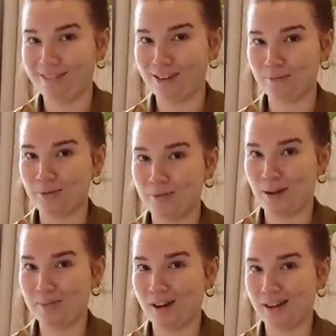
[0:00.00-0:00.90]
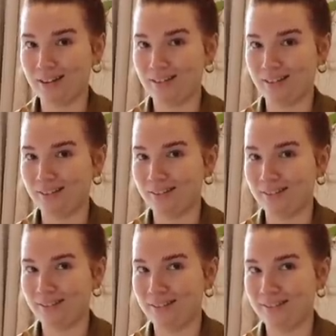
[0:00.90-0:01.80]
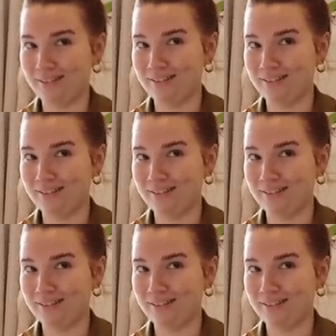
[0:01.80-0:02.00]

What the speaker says: Gonna put my baguette under there.